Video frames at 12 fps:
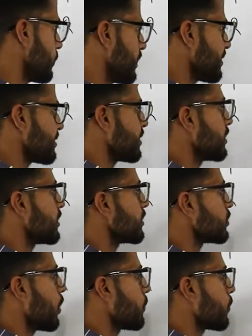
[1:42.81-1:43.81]
bits in
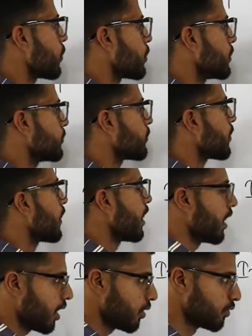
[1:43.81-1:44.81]
this opcode.
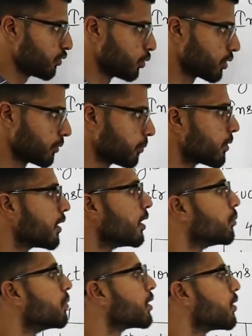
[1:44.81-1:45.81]
How 4?
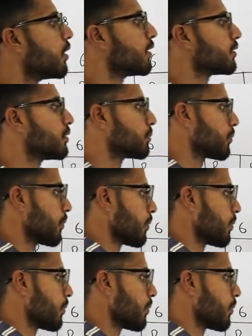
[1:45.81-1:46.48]
Because